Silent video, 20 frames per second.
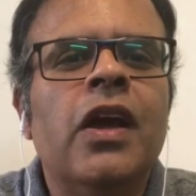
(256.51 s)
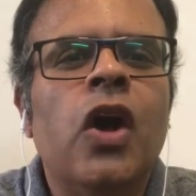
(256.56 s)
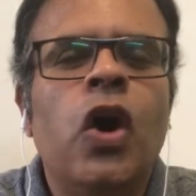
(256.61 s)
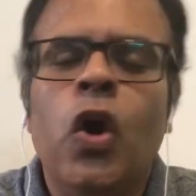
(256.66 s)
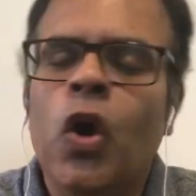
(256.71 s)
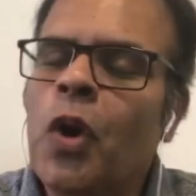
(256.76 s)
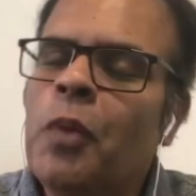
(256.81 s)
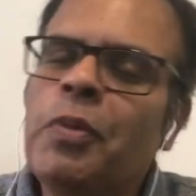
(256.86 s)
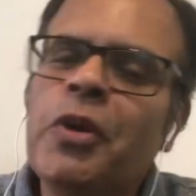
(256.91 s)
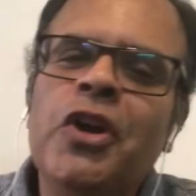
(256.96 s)

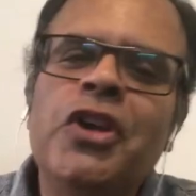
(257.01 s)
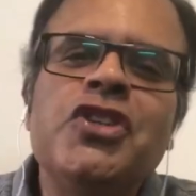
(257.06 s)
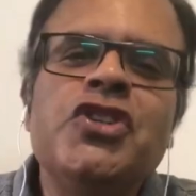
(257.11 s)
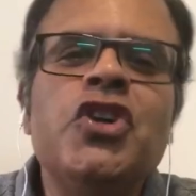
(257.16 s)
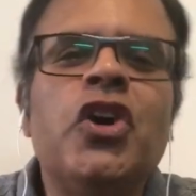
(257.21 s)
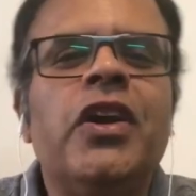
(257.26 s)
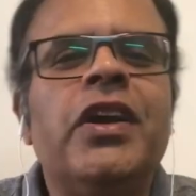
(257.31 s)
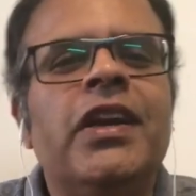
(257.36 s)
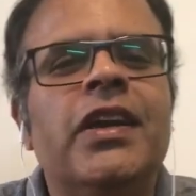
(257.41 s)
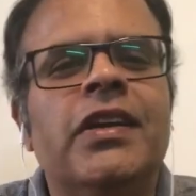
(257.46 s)
Hope you
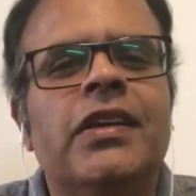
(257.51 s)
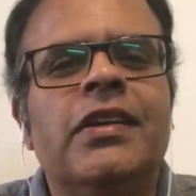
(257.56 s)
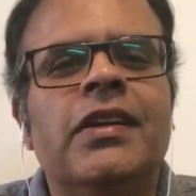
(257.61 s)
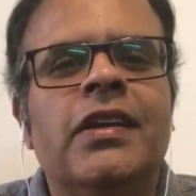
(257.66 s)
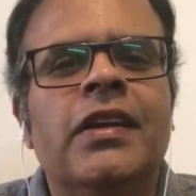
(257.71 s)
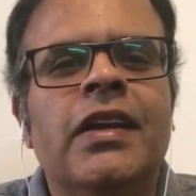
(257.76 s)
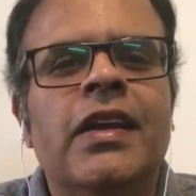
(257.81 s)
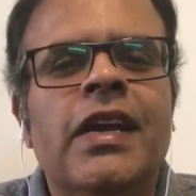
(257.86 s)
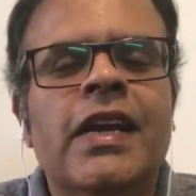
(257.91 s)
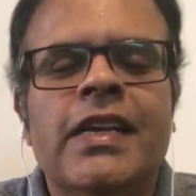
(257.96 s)
enjoyed it.
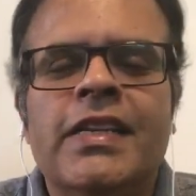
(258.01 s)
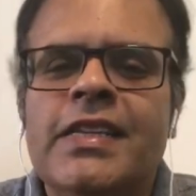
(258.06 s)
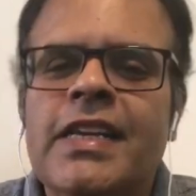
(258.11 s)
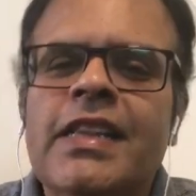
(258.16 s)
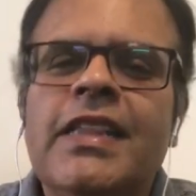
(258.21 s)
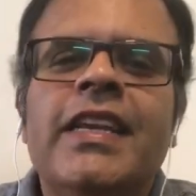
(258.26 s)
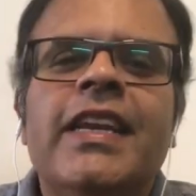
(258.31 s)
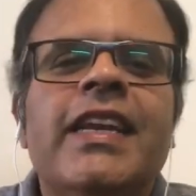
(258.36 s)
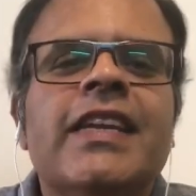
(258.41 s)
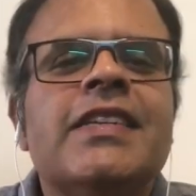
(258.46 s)
Till
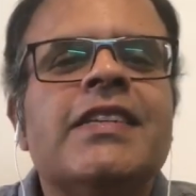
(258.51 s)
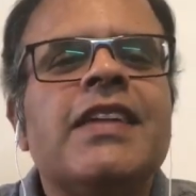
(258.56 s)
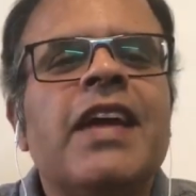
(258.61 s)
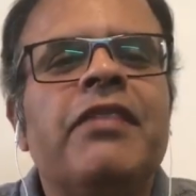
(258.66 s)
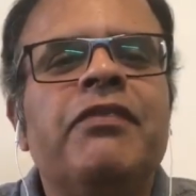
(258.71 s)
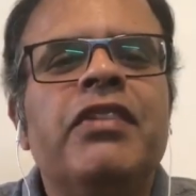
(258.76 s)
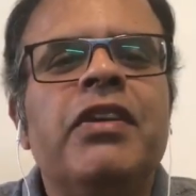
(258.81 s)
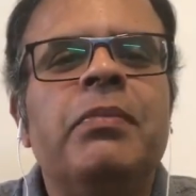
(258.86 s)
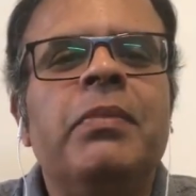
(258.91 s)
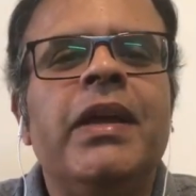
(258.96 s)
the next time
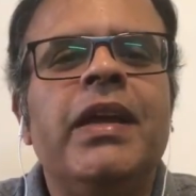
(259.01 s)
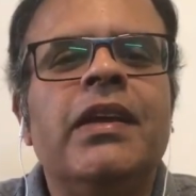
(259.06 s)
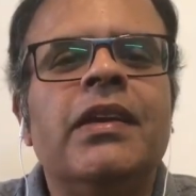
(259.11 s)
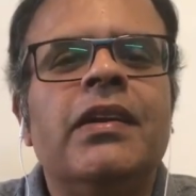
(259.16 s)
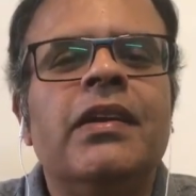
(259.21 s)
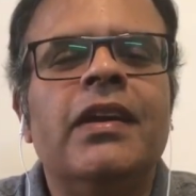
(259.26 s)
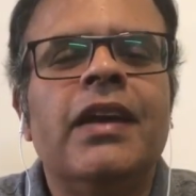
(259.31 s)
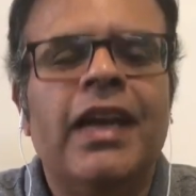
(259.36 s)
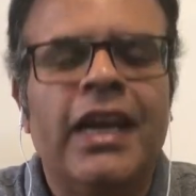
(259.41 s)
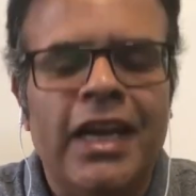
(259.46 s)
we meet,
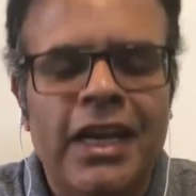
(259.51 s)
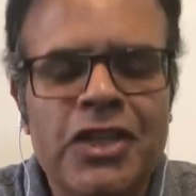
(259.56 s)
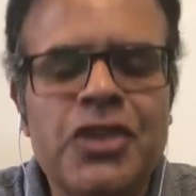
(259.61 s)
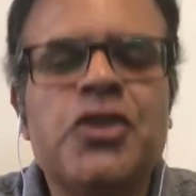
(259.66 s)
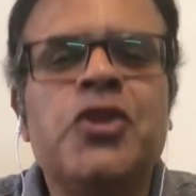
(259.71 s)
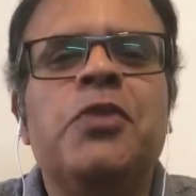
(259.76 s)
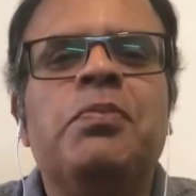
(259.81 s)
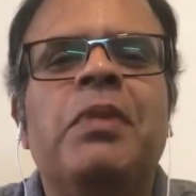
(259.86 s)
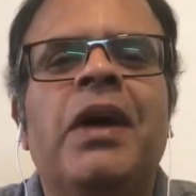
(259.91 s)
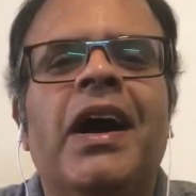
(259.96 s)
it's
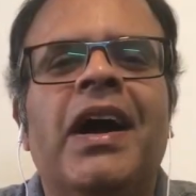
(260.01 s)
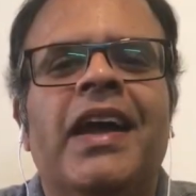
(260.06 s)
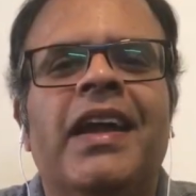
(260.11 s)
goodbye.